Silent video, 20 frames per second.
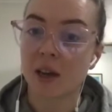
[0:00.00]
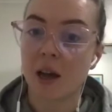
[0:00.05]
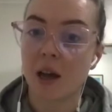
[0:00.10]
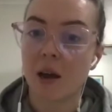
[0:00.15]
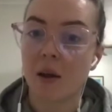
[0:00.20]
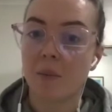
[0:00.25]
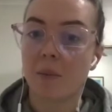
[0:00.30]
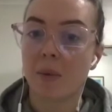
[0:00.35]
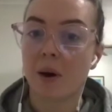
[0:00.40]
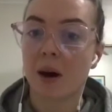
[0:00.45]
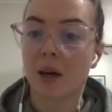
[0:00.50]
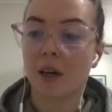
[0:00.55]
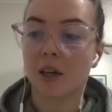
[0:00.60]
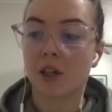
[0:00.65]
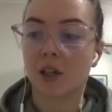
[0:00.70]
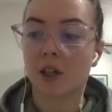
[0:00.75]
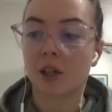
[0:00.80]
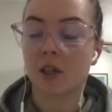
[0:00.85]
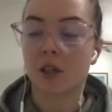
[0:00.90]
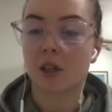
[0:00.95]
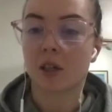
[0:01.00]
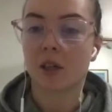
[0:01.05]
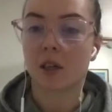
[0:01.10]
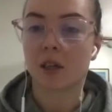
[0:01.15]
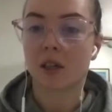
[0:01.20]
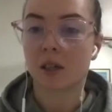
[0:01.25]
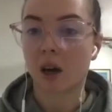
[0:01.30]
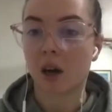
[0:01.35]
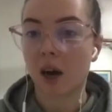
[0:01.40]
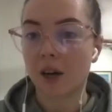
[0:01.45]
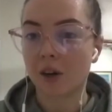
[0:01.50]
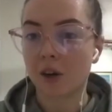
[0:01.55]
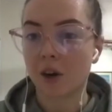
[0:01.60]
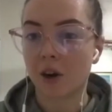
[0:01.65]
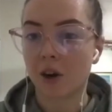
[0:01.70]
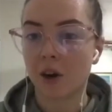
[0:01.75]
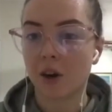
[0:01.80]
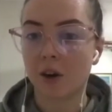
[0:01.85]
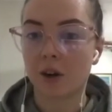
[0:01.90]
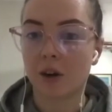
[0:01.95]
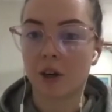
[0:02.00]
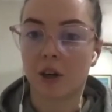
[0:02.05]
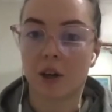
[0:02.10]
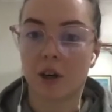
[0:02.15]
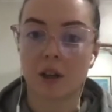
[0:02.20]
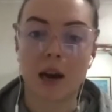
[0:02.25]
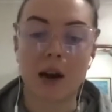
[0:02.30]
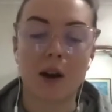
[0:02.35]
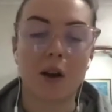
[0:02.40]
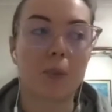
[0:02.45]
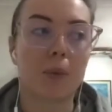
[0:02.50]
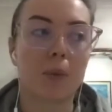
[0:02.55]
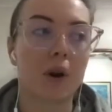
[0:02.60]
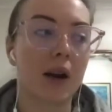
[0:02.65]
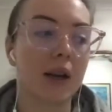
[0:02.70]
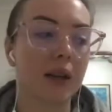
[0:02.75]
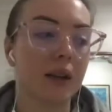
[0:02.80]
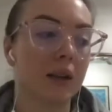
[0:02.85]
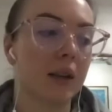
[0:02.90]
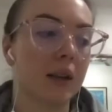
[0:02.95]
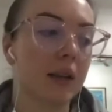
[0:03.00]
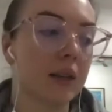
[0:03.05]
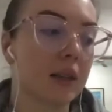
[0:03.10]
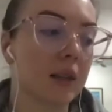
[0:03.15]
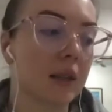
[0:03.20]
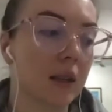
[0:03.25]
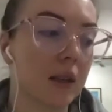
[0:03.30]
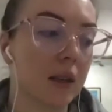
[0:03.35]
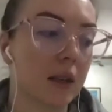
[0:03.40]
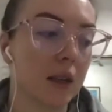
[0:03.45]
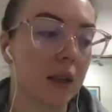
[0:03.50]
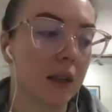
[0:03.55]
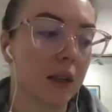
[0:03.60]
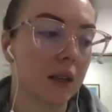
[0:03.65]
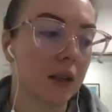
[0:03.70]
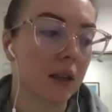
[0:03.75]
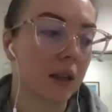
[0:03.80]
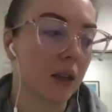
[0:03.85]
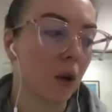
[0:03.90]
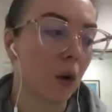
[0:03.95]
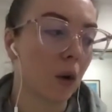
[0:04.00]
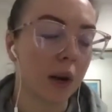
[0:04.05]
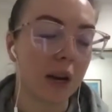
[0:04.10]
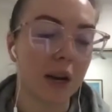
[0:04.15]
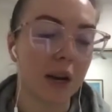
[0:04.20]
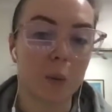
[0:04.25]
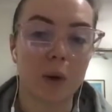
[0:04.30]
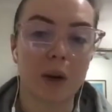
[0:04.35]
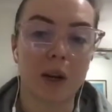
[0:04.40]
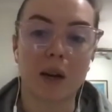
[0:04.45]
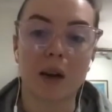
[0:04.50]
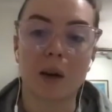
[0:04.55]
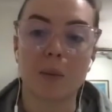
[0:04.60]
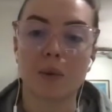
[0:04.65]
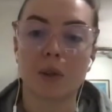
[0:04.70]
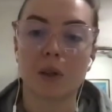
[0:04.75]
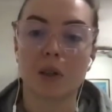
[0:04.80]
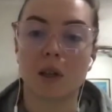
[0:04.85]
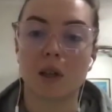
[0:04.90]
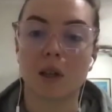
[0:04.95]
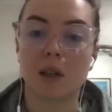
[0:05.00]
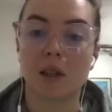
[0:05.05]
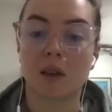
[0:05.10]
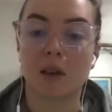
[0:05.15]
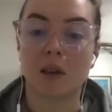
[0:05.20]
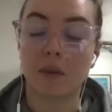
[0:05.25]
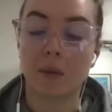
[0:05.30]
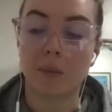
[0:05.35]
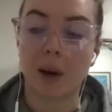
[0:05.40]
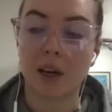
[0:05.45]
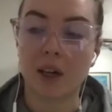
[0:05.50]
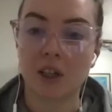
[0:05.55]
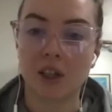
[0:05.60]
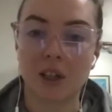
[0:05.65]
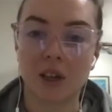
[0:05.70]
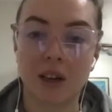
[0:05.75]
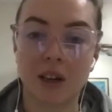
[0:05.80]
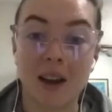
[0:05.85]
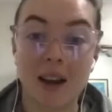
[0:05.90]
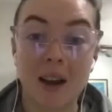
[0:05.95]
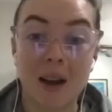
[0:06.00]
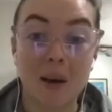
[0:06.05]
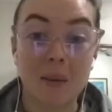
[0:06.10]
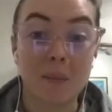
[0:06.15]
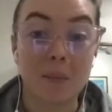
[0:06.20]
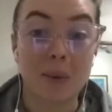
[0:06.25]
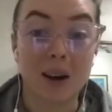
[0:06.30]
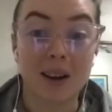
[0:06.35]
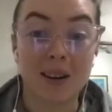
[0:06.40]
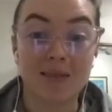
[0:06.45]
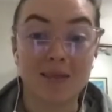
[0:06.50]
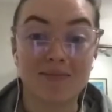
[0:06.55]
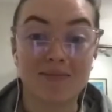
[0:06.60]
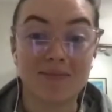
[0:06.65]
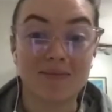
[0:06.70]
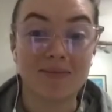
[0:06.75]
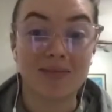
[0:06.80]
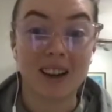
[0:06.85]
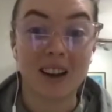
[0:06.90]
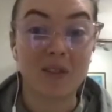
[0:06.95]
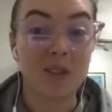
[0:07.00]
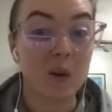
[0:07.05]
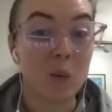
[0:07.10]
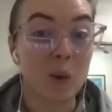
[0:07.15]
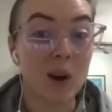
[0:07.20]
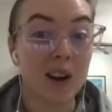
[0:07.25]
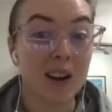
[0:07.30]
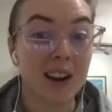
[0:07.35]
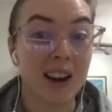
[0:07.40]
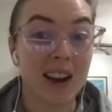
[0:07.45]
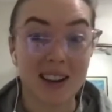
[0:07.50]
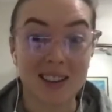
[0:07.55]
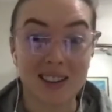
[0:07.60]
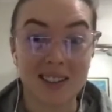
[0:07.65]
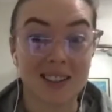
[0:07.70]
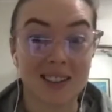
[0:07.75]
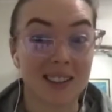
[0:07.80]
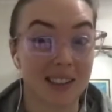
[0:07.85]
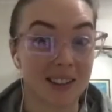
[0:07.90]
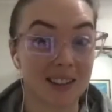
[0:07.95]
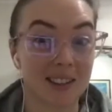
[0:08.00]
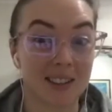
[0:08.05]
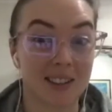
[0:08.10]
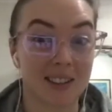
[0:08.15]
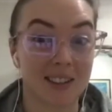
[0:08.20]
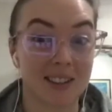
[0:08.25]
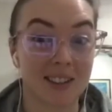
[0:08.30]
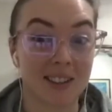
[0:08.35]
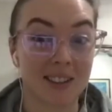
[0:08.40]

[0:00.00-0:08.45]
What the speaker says: But just a side note, Lara Bryden is the queen when it comes to this information, but everyone has cysts.